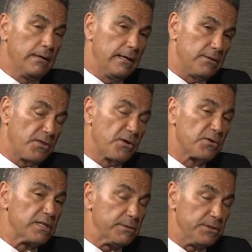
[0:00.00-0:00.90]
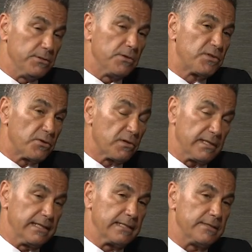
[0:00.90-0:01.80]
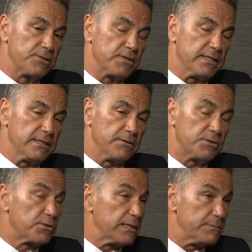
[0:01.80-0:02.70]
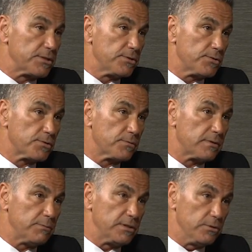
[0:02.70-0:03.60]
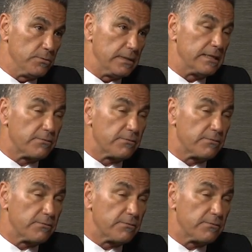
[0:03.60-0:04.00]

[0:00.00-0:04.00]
And the third thing we do, the third leg, is the trade missions that we do